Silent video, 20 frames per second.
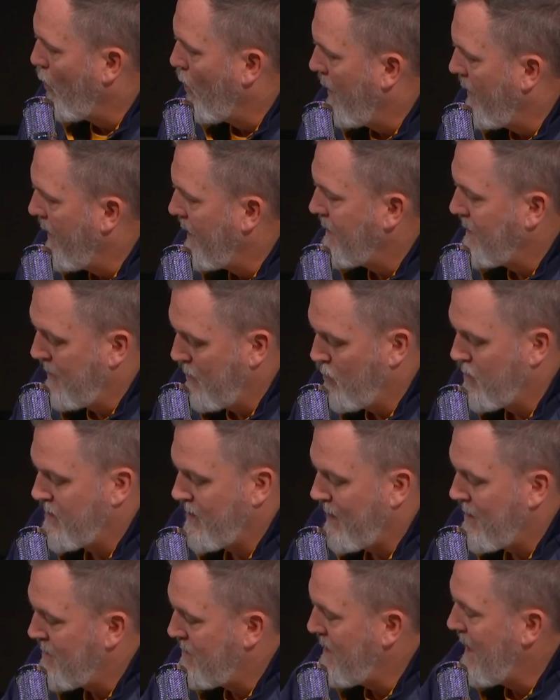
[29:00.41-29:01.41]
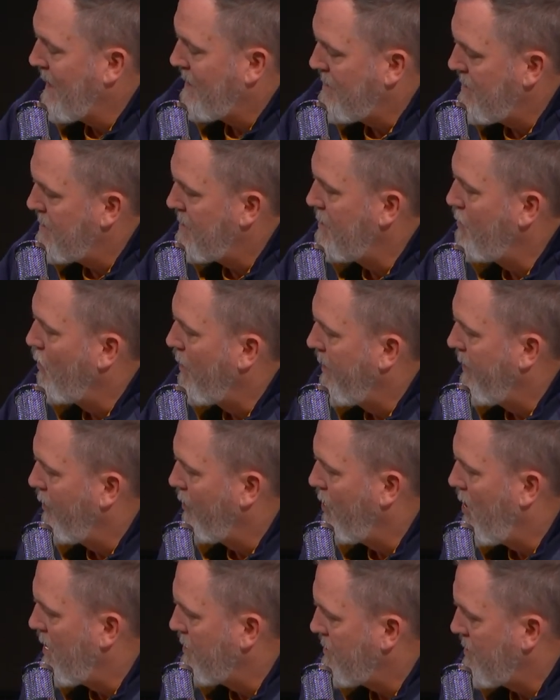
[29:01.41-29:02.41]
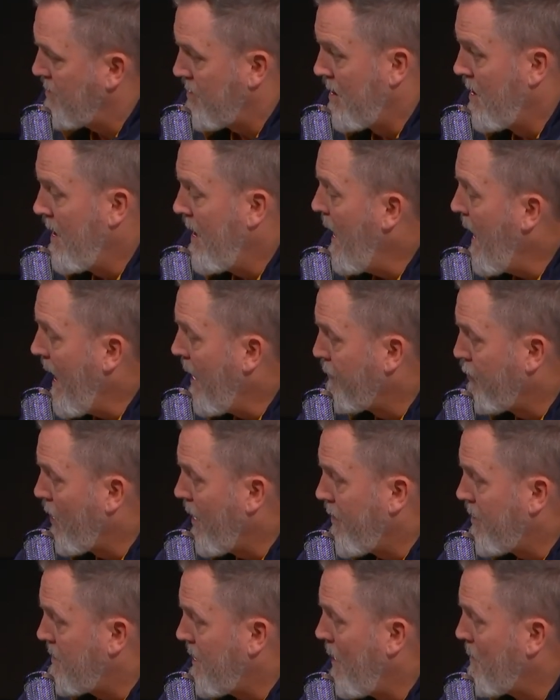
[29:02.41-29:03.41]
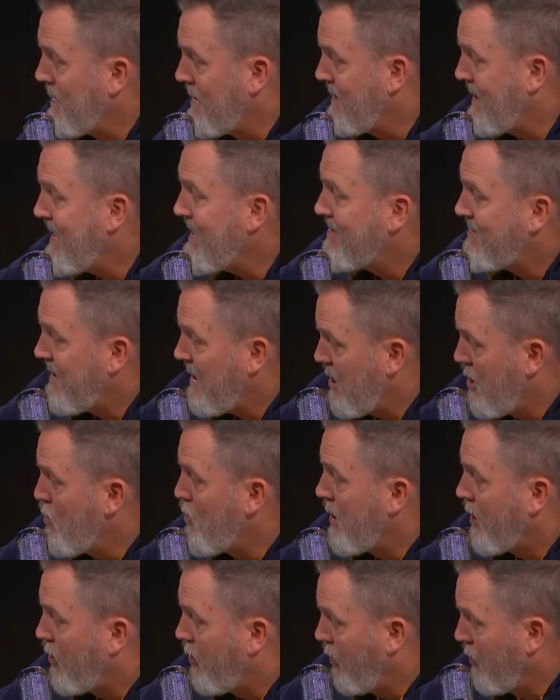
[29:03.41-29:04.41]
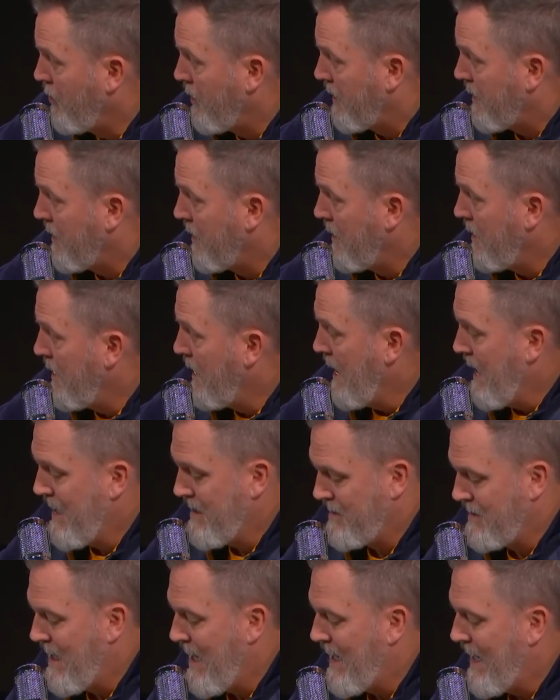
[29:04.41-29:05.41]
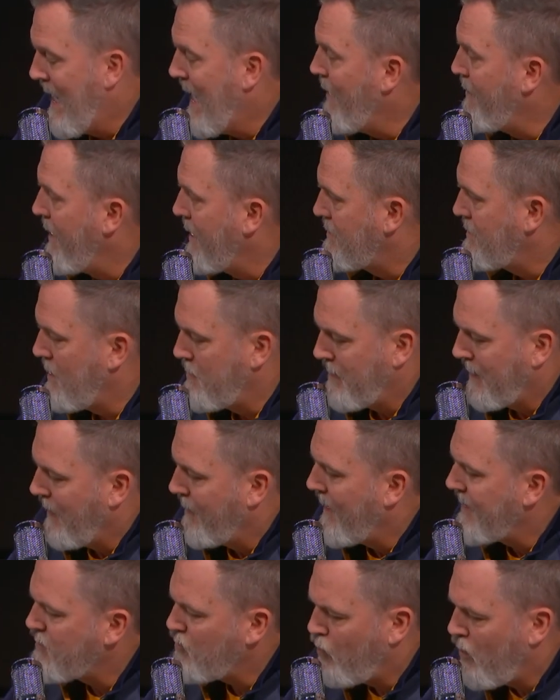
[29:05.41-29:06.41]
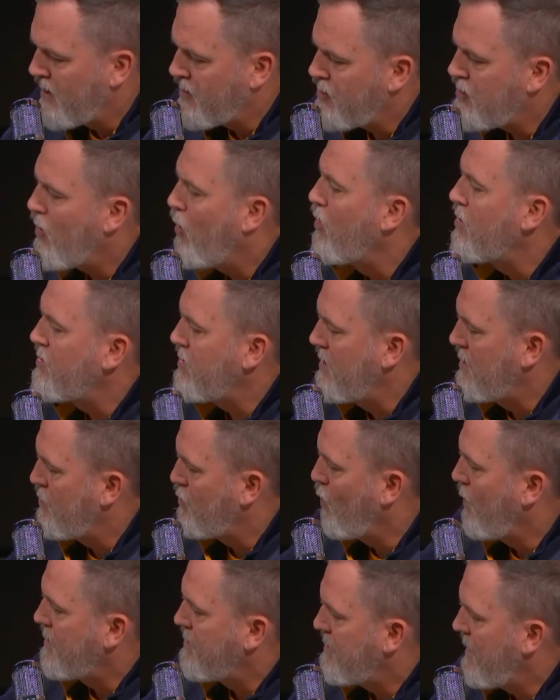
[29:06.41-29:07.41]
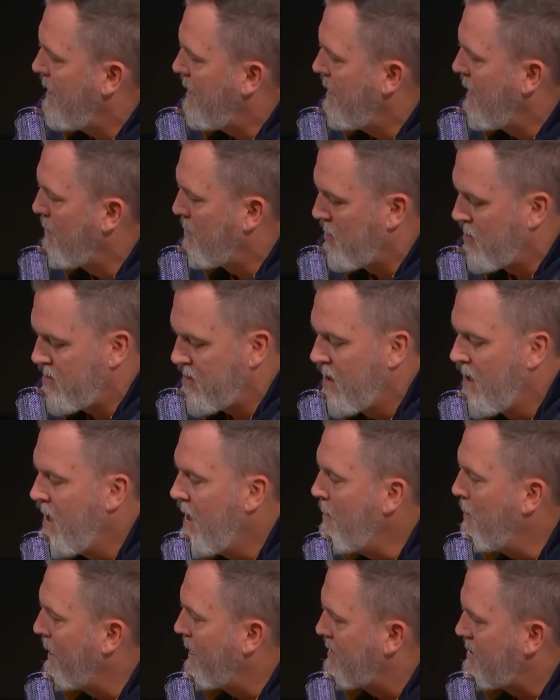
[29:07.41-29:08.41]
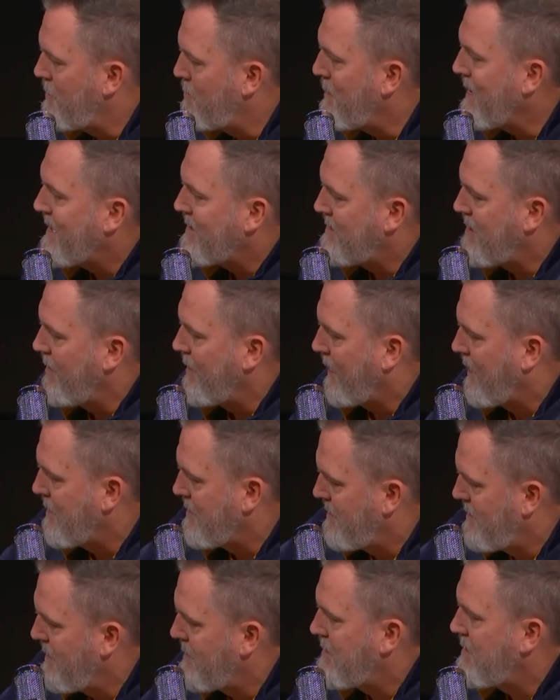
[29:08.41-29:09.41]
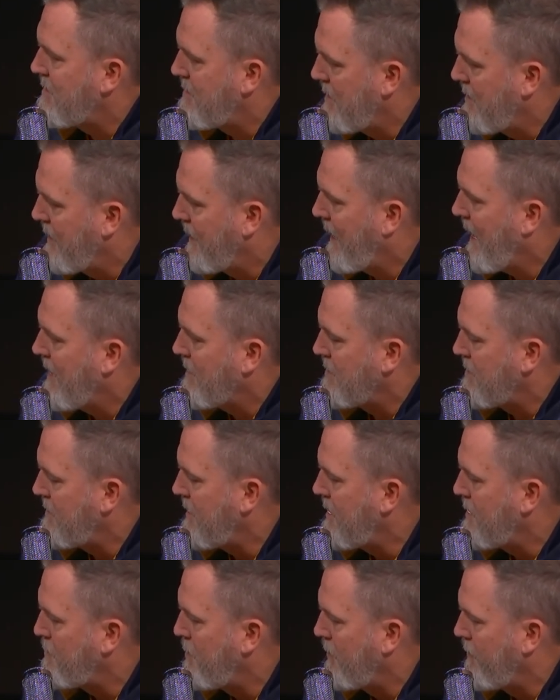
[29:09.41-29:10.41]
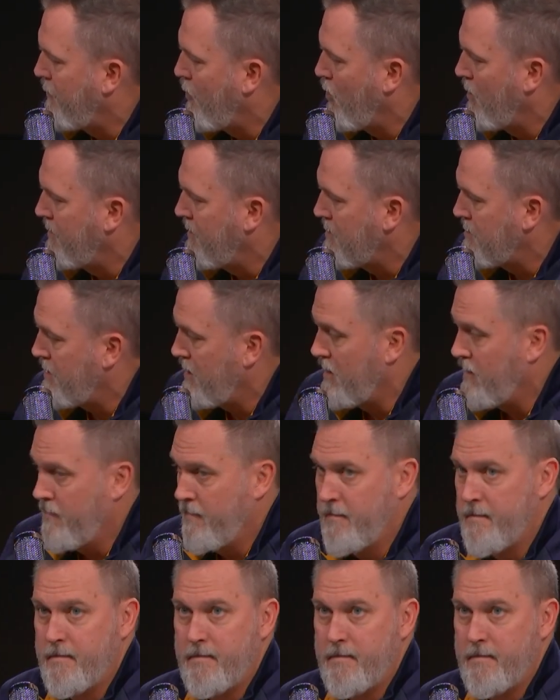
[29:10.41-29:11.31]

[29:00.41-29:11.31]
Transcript: The one they did was against Texas in one of their losses. Every other team, TCU included, has not had that same. Again, that's one source and it's one set of numbers, but it speaks to the consistency that Kansas State's put forth this year.